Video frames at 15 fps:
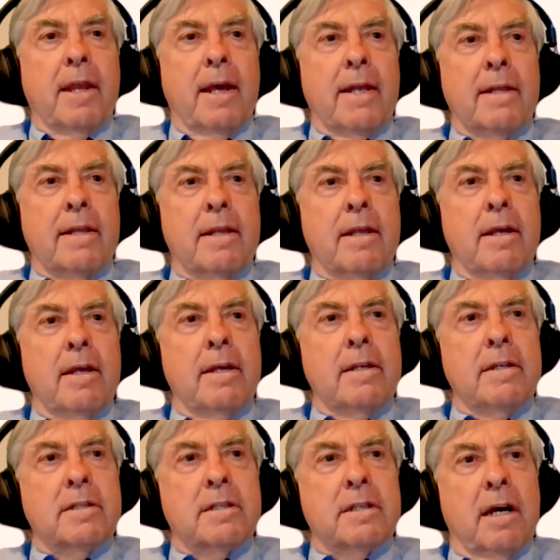that
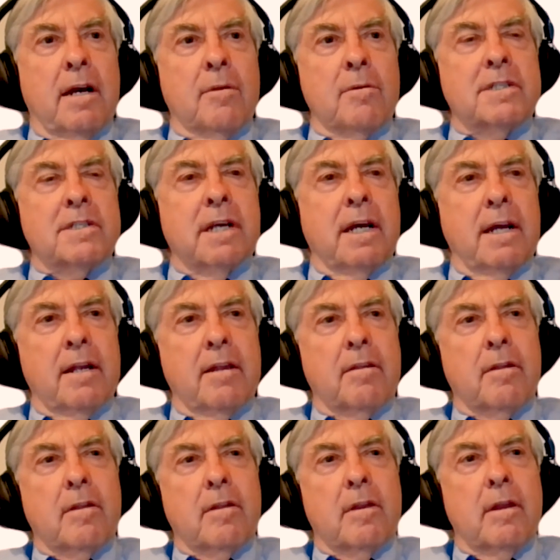it's I would say
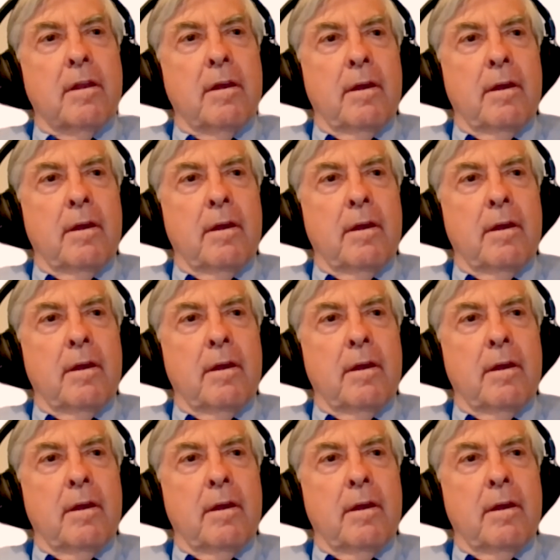it's